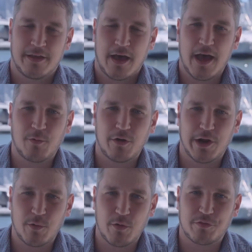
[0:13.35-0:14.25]
Hi, we're
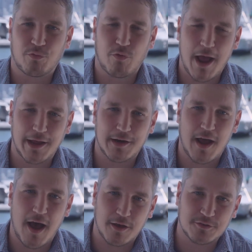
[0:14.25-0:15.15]
here with Ryan
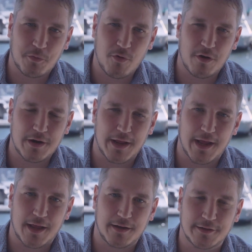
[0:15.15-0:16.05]
Osborne,
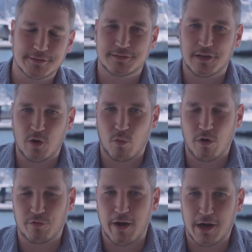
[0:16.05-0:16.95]
and he just set a
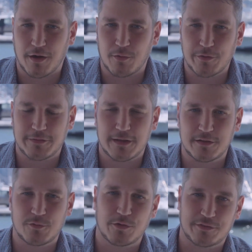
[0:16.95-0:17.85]
world record. What they
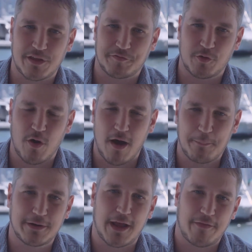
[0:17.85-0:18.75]
did was they flew up
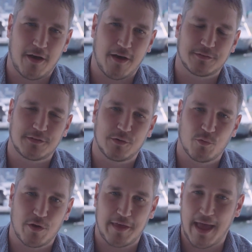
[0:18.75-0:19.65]
and down the Hudson
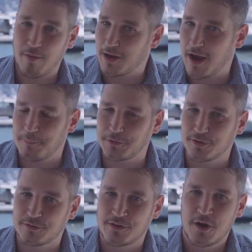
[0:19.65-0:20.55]
with
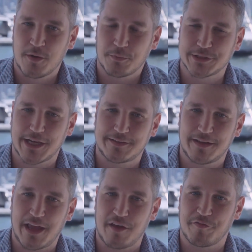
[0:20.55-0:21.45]
helicopters,
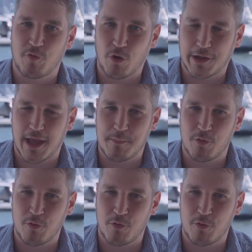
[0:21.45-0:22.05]
projecting a 4K